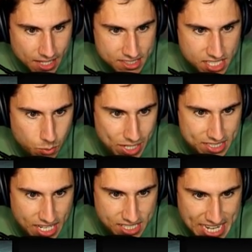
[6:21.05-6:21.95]
Let's see what it
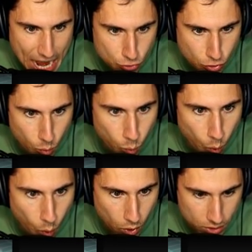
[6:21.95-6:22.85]
says now.
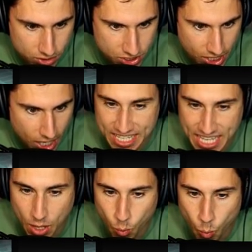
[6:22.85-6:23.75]
Rewards. I could
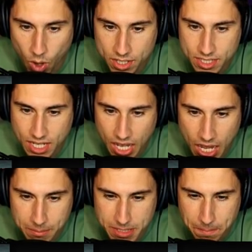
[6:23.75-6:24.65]
get one
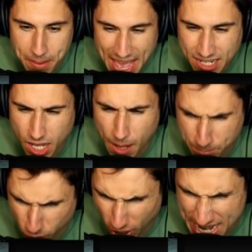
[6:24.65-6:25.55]
common pet
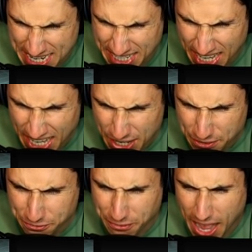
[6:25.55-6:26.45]
upgrade,
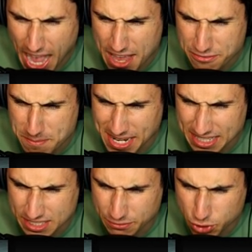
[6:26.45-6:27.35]
five
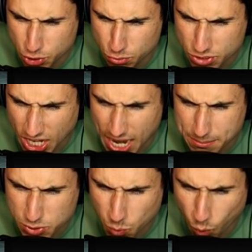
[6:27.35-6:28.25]
minutes of two
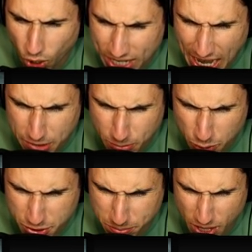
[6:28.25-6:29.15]
times workout
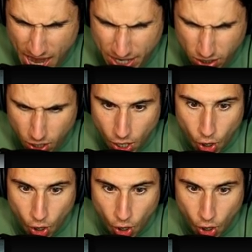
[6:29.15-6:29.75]
multiplier.